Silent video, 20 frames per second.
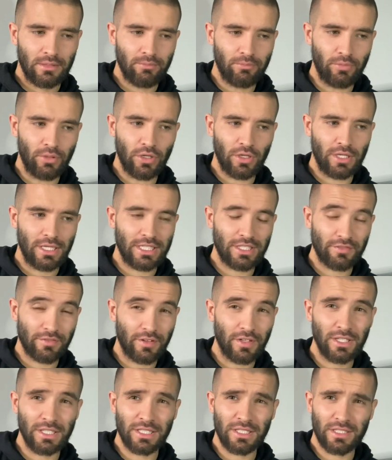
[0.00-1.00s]
but it's
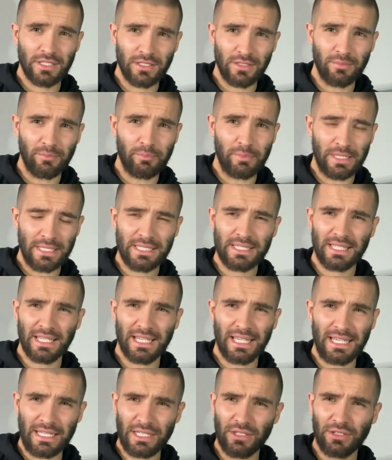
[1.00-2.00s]
fine to be
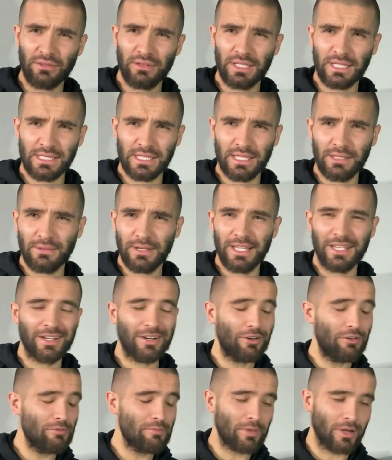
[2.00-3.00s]
scared and do things anyway.
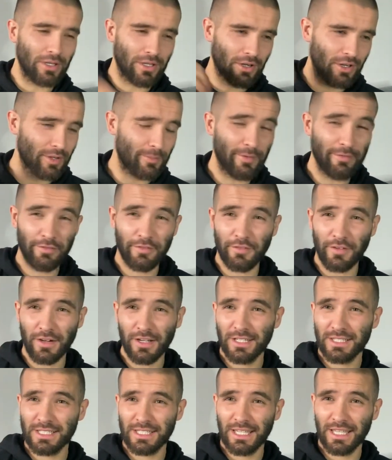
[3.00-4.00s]
Oh my God, I'm on
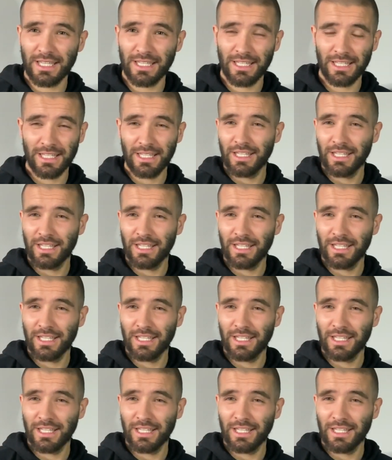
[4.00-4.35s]
fire today.